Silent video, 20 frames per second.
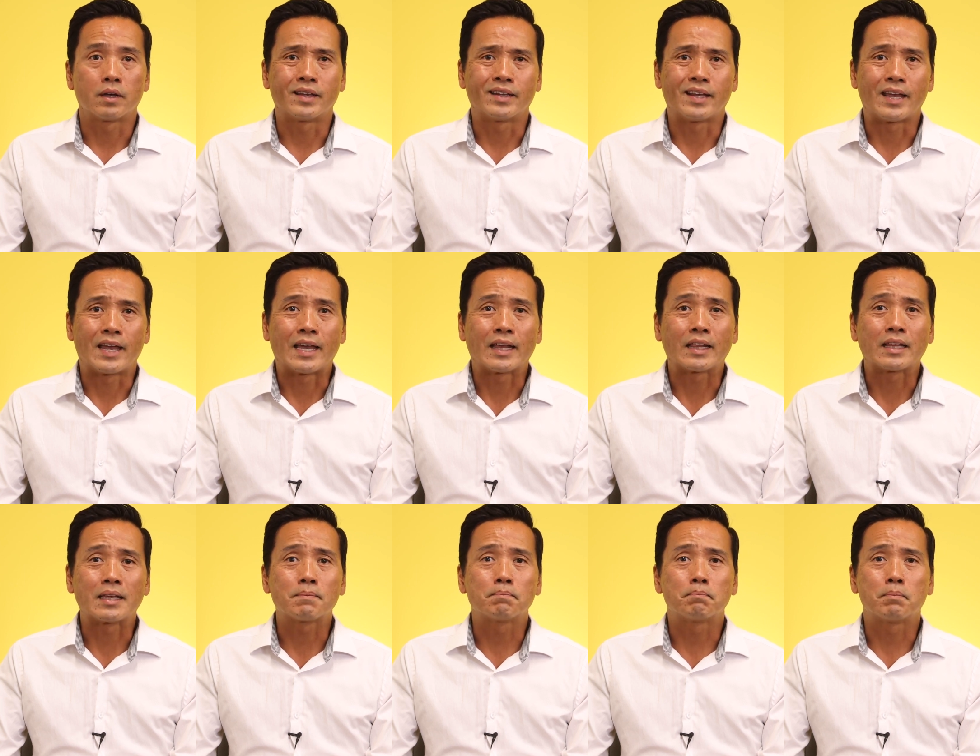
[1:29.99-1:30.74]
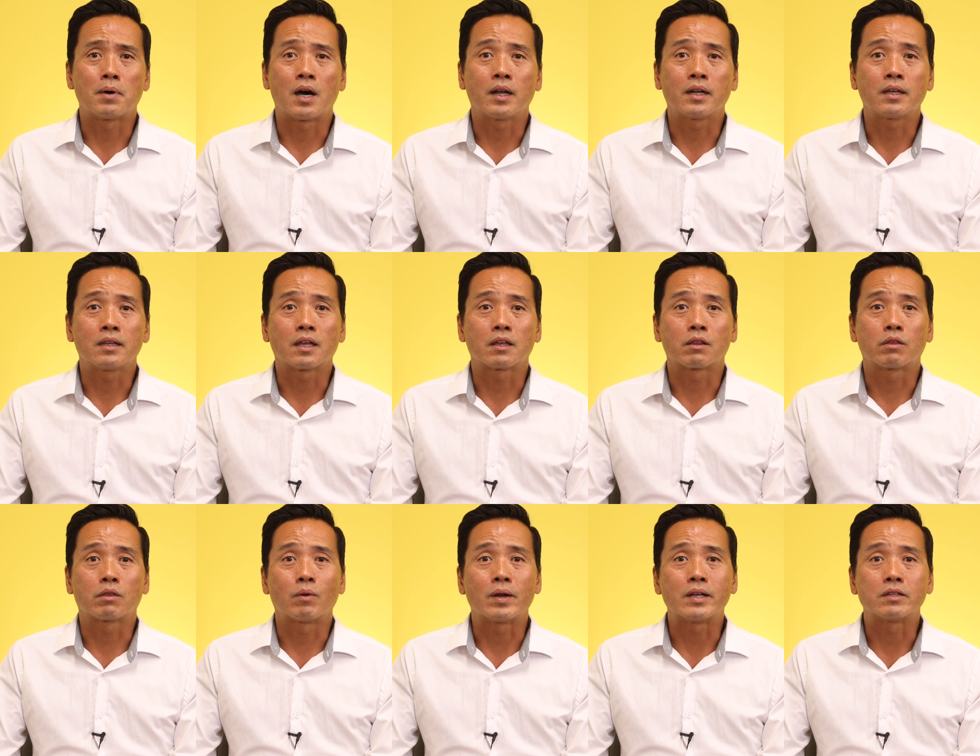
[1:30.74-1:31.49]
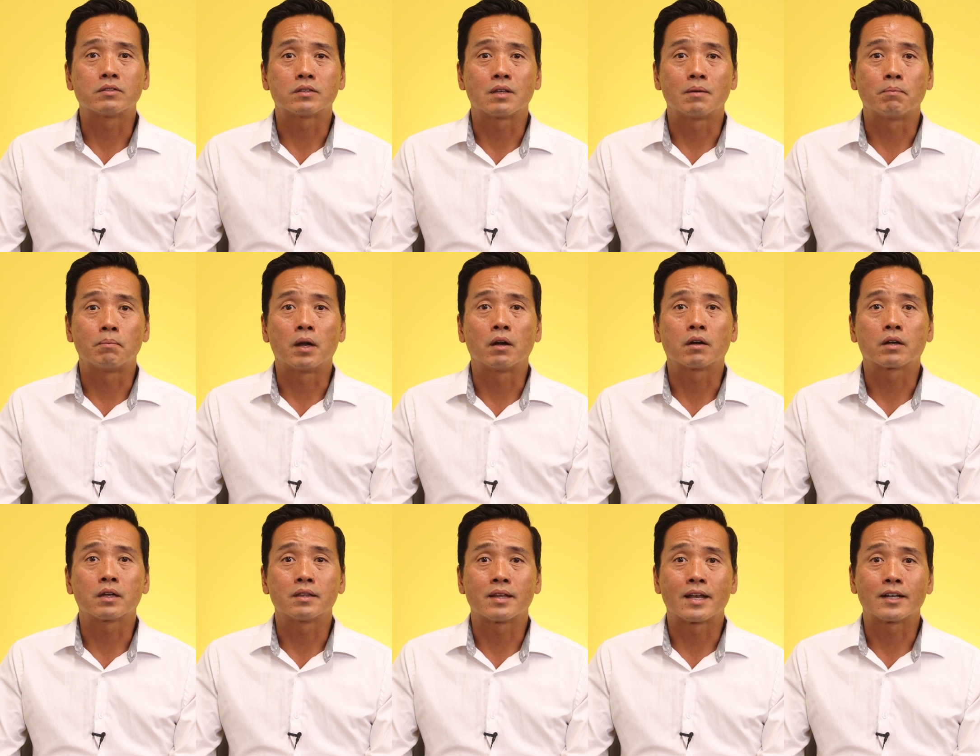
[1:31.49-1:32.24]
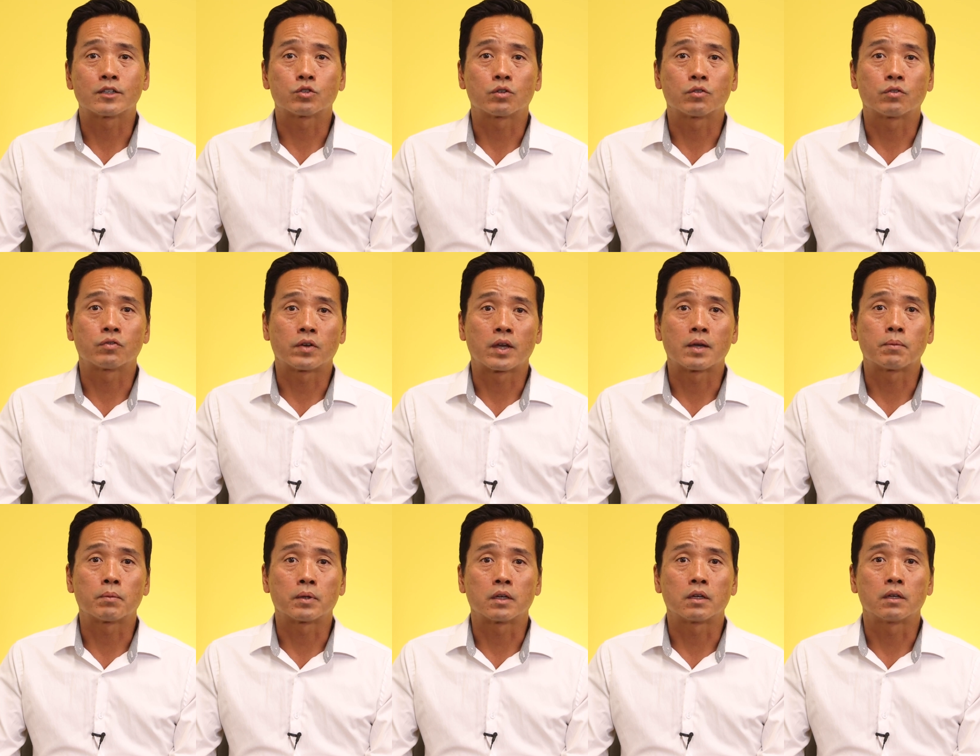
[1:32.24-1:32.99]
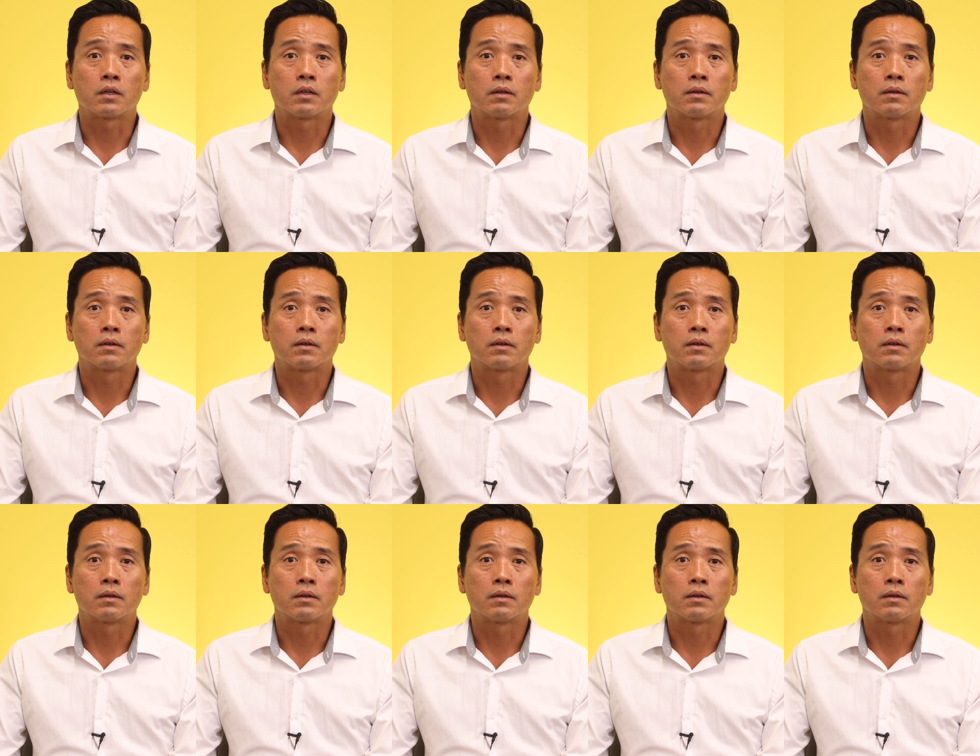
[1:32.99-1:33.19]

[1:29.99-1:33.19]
an alien body that threatens the American national family.